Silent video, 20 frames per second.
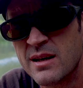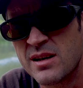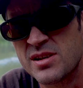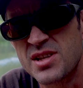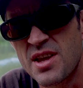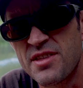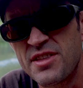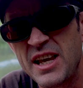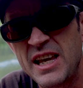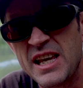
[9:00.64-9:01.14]

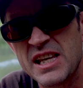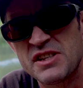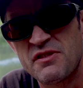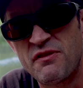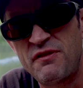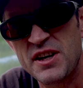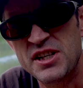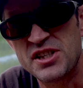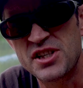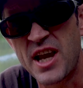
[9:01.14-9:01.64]
because I think it's
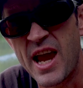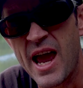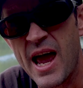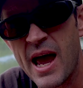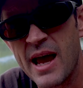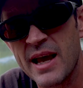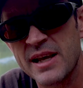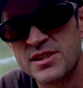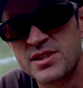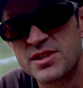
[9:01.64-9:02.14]
fish
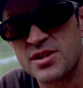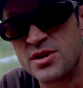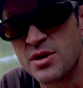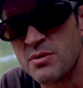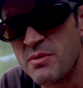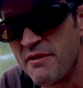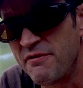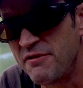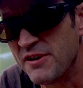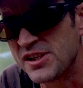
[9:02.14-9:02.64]
care. It's to do
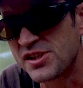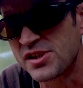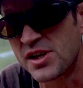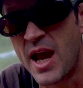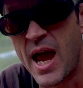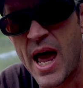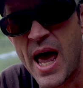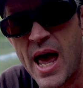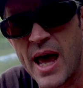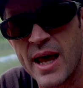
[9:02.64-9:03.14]
with fish
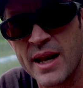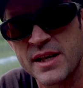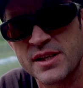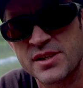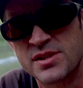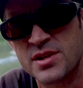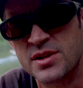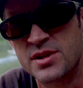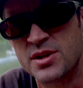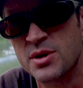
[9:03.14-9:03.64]
care, and
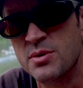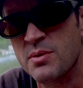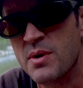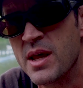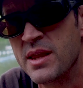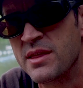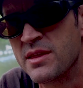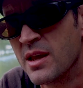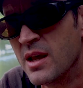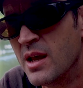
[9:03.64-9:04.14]
it's to do
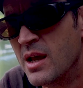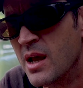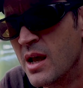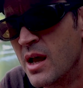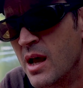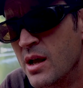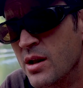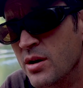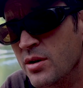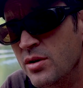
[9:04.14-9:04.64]
with
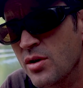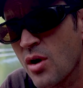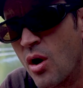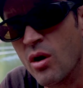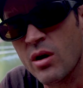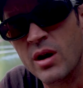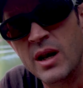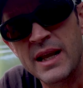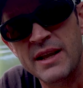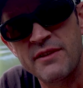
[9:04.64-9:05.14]

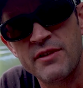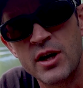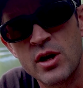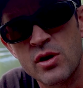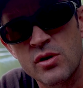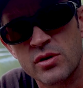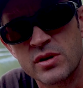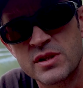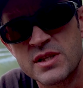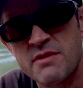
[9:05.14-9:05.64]
not leaving
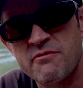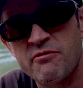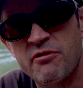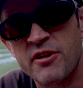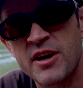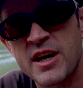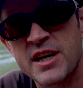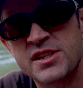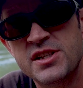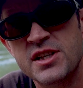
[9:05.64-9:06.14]
hooks in
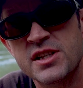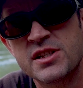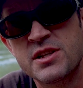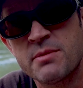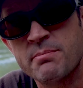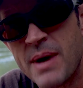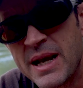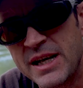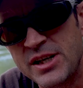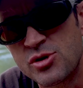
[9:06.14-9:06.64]
fish. It's
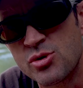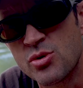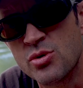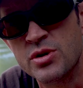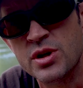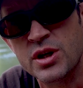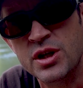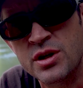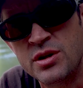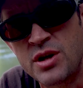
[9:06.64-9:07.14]
to make sure
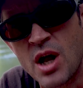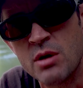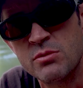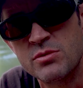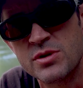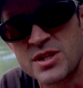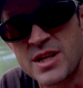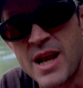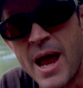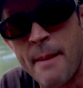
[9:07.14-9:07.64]
that you
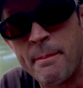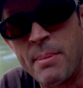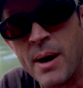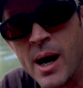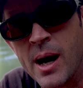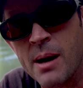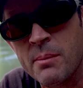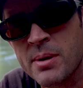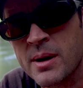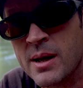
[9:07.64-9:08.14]
don't snap
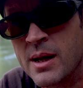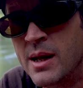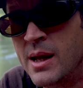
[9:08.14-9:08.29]
up.